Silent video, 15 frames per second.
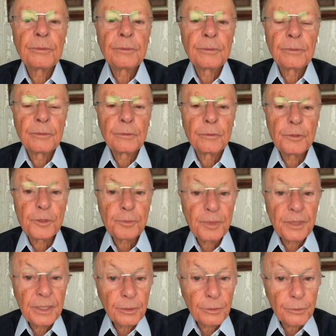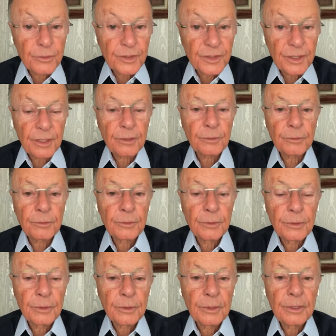the Holy Spirit,
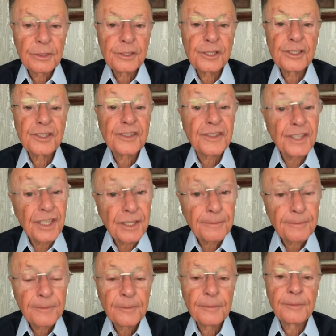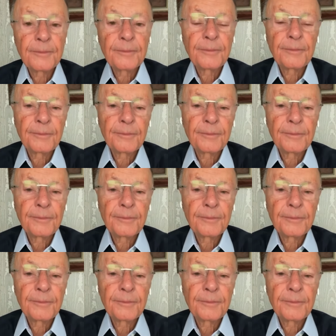says yes.